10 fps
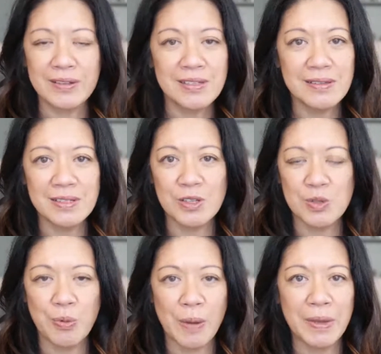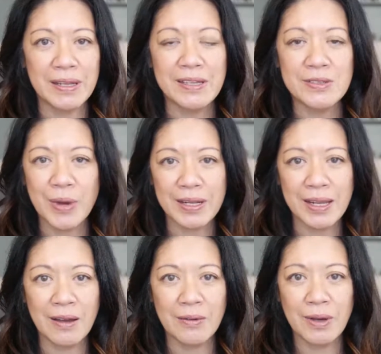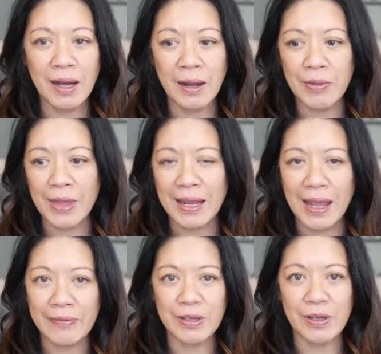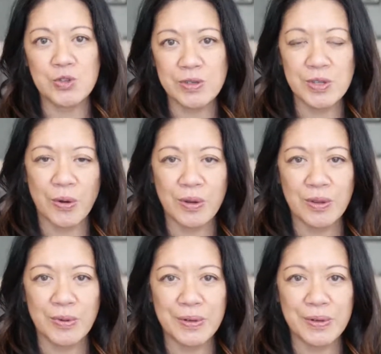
sense of disappointment is right now that half the country is going through.